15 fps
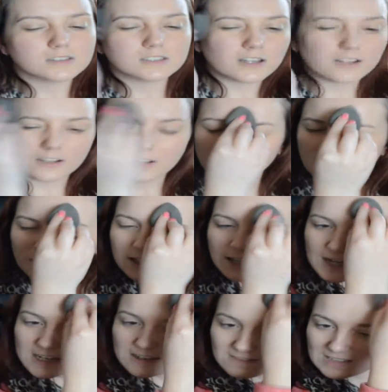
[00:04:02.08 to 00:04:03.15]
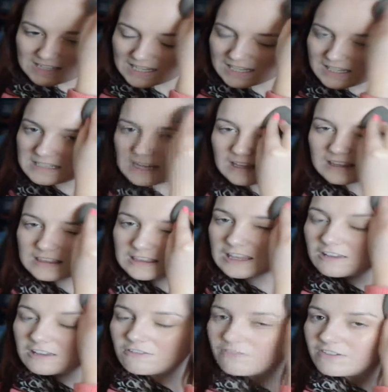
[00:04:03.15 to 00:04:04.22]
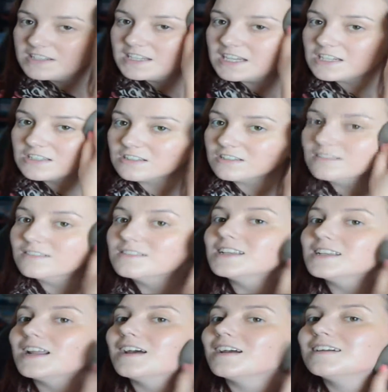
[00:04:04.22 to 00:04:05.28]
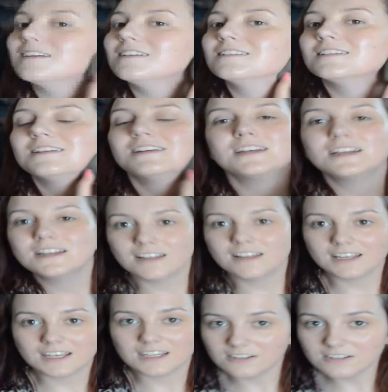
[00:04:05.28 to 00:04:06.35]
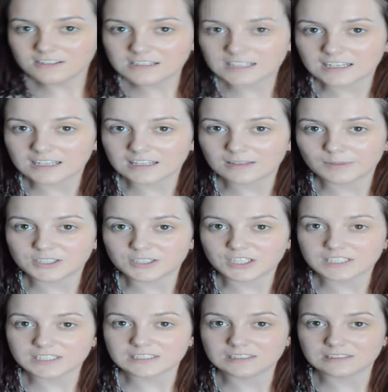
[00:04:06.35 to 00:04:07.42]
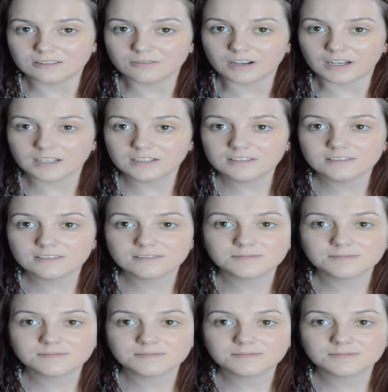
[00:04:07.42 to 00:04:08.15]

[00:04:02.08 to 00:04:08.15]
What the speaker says: So I kind of need a thicker foundation today. Like, can you see that my cheeks are still red?